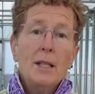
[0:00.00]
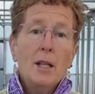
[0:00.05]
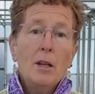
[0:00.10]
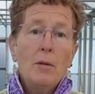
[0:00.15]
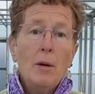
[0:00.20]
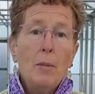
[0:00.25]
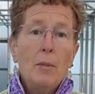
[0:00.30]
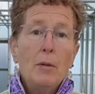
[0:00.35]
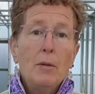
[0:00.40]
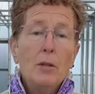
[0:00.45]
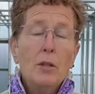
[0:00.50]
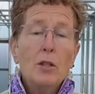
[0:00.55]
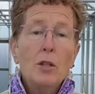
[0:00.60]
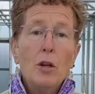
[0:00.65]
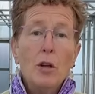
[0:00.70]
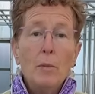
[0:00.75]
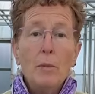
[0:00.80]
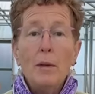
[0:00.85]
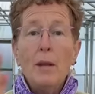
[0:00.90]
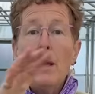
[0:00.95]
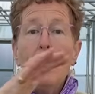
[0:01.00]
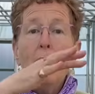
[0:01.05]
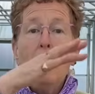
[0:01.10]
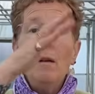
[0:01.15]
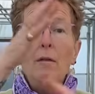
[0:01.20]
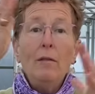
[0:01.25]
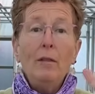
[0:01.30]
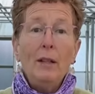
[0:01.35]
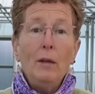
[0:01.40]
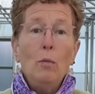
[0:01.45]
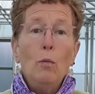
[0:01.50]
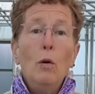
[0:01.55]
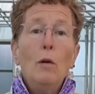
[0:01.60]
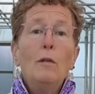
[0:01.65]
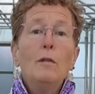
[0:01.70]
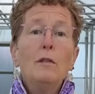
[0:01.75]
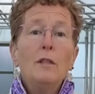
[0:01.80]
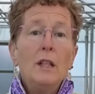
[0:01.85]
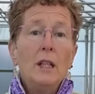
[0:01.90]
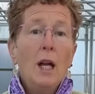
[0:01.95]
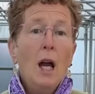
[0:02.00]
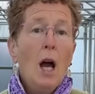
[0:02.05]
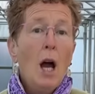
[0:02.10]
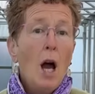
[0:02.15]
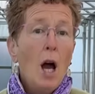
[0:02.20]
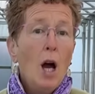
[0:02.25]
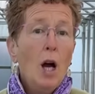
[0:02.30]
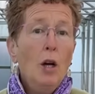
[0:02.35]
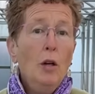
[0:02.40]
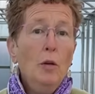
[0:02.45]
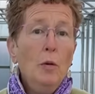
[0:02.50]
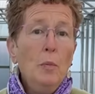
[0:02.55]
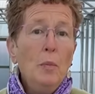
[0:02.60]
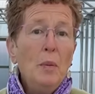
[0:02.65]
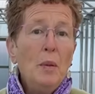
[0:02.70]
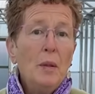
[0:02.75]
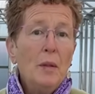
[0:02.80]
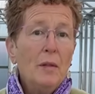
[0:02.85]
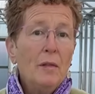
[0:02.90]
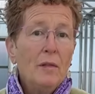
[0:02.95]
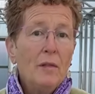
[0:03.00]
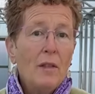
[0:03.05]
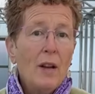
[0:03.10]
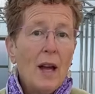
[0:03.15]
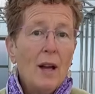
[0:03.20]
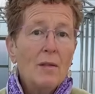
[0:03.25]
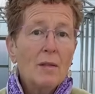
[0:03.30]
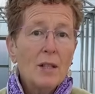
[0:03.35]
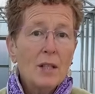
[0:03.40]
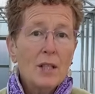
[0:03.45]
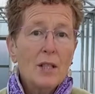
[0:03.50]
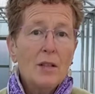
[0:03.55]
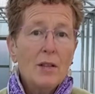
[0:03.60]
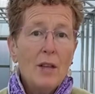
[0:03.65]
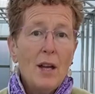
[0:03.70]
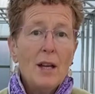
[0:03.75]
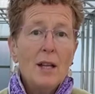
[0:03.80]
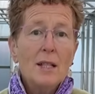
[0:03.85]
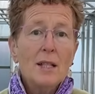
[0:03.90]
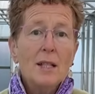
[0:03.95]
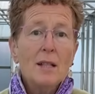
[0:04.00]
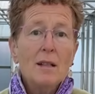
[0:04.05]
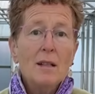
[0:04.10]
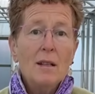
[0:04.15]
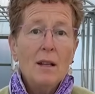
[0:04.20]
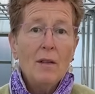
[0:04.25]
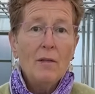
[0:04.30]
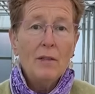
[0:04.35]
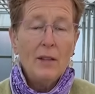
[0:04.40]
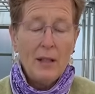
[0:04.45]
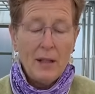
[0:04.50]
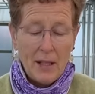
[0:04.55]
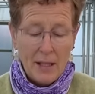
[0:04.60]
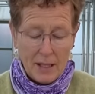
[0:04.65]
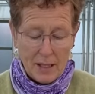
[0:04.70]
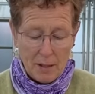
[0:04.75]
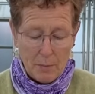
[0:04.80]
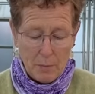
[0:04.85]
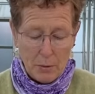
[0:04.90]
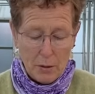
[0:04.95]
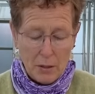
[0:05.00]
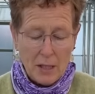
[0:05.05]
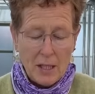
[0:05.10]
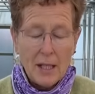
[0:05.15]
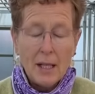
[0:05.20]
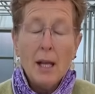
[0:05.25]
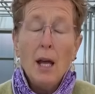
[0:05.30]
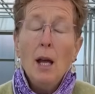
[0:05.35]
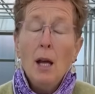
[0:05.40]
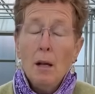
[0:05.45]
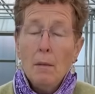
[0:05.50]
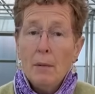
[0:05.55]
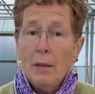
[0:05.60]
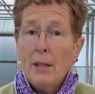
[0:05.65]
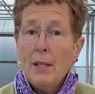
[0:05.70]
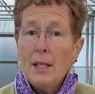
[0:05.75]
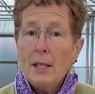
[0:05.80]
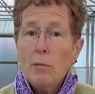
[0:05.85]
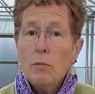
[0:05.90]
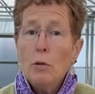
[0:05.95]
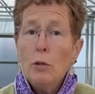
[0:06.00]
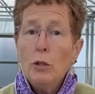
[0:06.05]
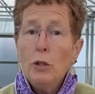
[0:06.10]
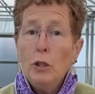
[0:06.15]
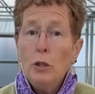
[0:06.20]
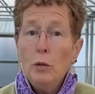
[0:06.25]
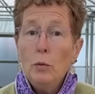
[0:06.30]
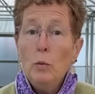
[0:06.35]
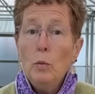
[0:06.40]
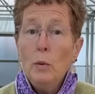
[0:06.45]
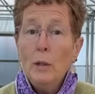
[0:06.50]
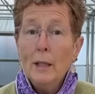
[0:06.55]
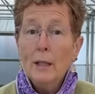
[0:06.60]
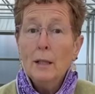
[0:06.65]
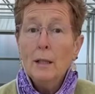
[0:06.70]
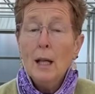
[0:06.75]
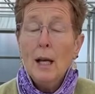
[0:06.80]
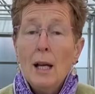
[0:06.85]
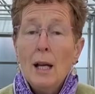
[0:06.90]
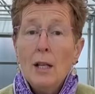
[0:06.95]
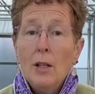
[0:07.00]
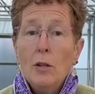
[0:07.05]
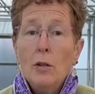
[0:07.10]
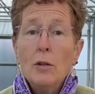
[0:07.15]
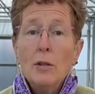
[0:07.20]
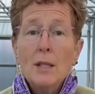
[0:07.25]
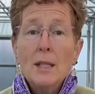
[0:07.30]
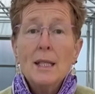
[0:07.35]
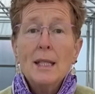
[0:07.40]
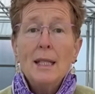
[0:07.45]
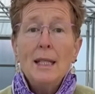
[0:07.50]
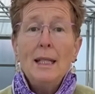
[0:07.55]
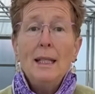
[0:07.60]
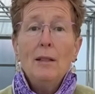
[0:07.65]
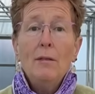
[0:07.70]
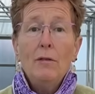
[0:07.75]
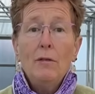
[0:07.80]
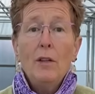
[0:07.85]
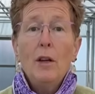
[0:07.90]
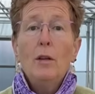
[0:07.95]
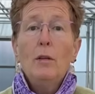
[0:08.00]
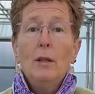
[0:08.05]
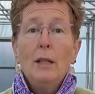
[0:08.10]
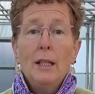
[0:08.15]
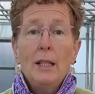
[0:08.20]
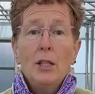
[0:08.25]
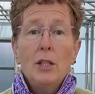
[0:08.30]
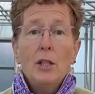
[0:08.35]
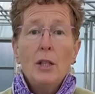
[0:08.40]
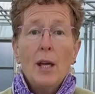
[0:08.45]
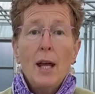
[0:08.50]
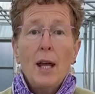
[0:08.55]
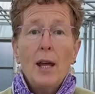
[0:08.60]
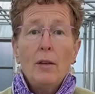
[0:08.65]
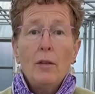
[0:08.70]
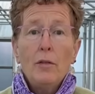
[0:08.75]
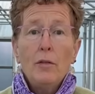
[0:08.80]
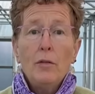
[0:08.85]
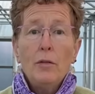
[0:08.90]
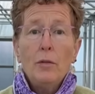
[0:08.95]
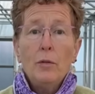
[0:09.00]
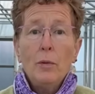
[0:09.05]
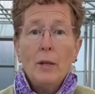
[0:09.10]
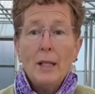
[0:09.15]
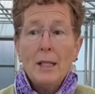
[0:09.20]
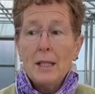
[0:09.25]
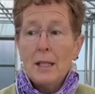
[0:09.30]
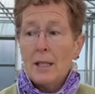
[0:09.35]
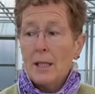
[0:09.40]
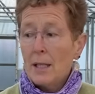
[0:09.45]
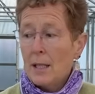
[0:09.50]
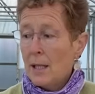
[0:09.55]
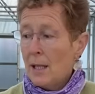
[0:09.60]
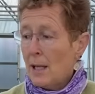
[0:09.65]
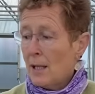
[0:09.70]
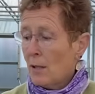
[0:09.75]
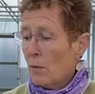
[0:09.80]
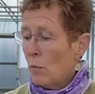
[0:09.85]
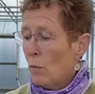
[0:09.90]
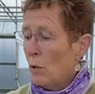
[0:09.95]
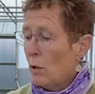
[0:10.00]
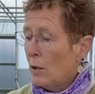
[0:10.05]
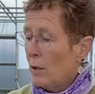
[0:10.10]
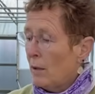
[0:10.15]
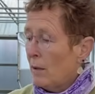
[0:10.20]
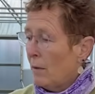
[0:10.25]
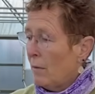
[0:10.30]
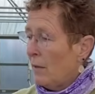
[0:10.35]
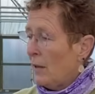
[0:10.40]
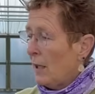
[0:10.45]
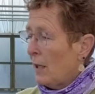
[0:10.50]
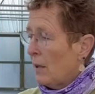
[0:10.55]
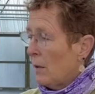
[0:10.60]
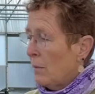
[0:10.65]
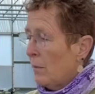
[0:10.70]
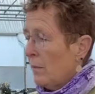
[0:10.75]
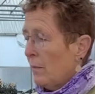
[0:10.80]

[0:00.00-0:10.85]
go up on the top, and they're lovely wafty open flowers, so that is a lovely thing to put in. But this one you will not see the foliage there through the winter, so that's one of the other